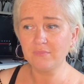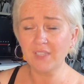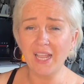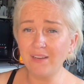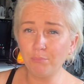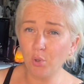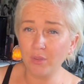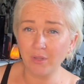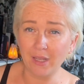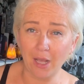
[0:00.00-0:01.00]
I bought
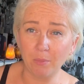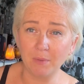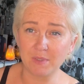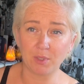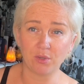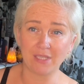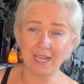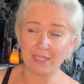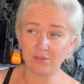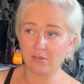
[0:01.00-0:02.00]
the albums because I
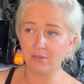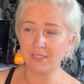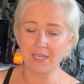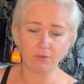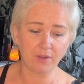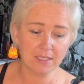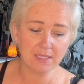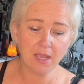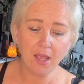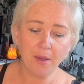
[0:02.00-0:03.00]
had to. It's Elvis.
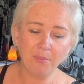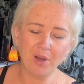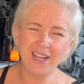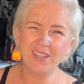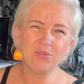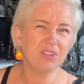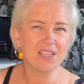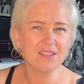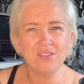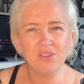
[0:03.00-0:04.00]
But I don't
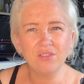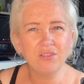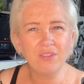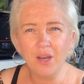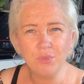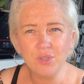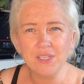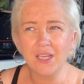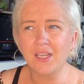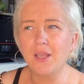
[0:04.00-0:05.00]
listen to their
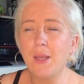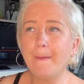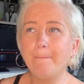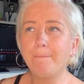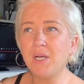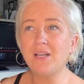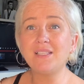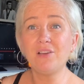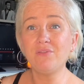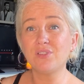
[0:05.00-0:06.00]
music but
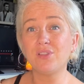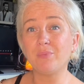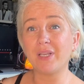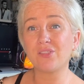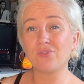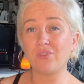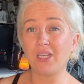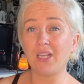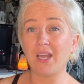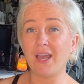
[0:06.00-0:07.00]
it's Elvis on the big
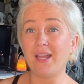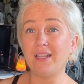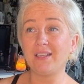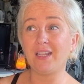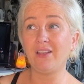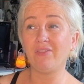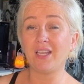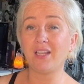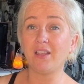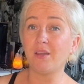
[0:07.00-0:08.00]
screen and if I
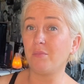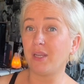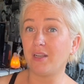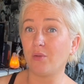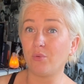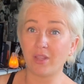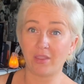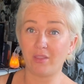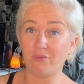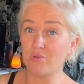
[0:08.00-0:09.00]
can combine it
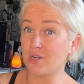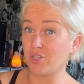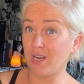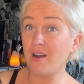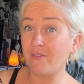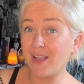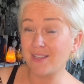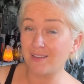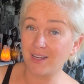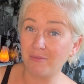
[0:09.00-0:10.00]
with the 400
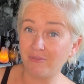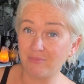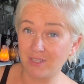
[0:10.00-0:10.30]
artefacts that are coming from